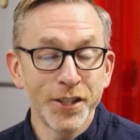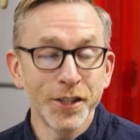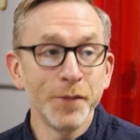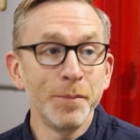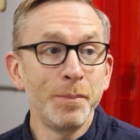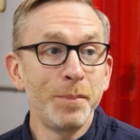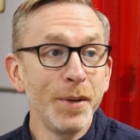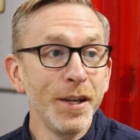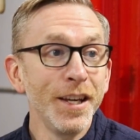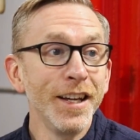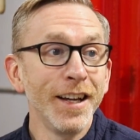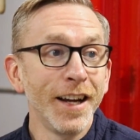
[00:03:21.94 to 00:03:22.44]
a
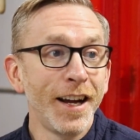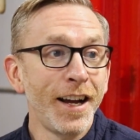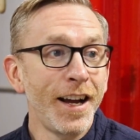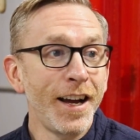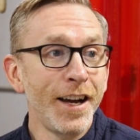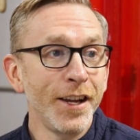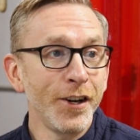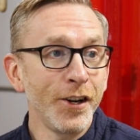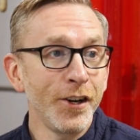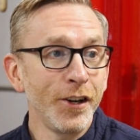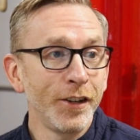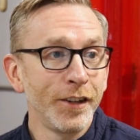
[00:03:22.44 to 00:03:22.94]
big
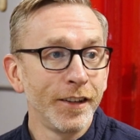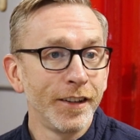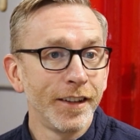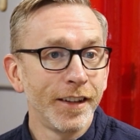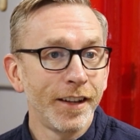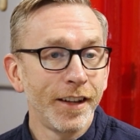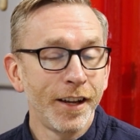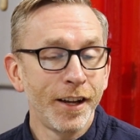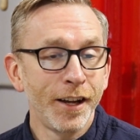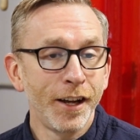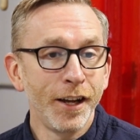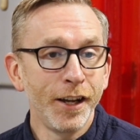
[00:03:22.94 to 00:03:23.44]
honor.
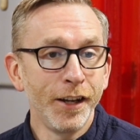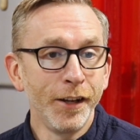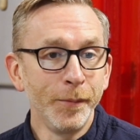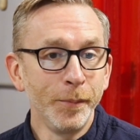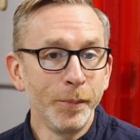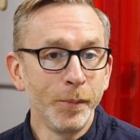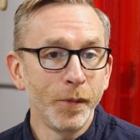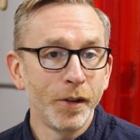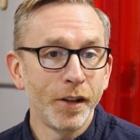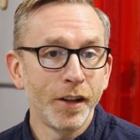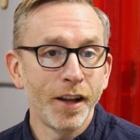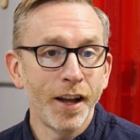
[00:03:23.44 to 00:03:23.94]

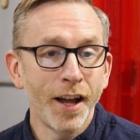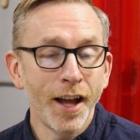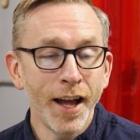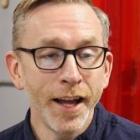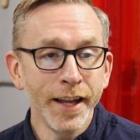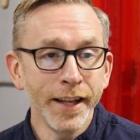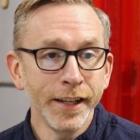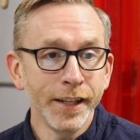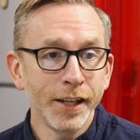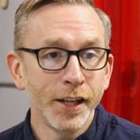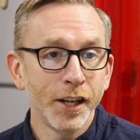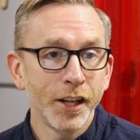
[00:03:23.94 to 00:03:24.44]

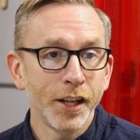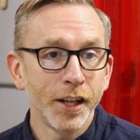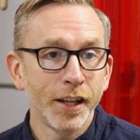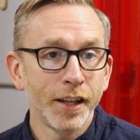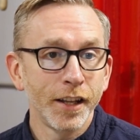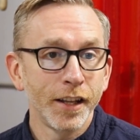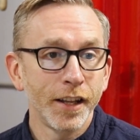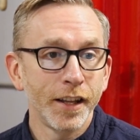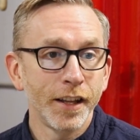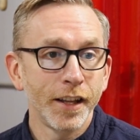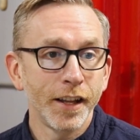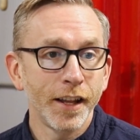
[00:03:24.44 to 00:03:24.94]
I
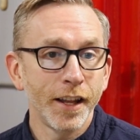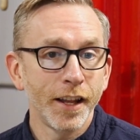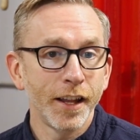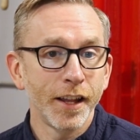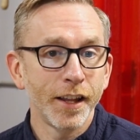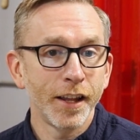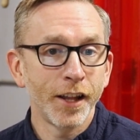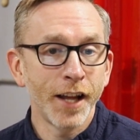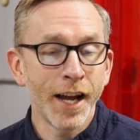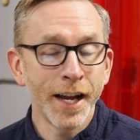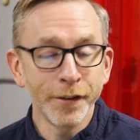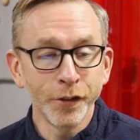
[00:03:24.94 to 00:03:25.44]

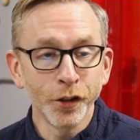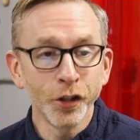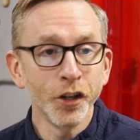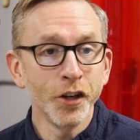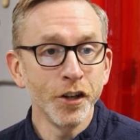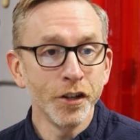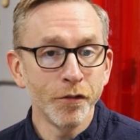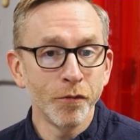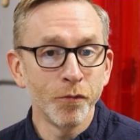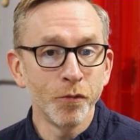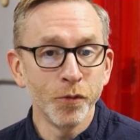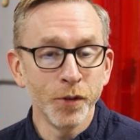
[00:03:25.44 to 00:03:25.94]

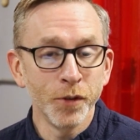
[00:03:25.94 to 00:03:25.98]
learned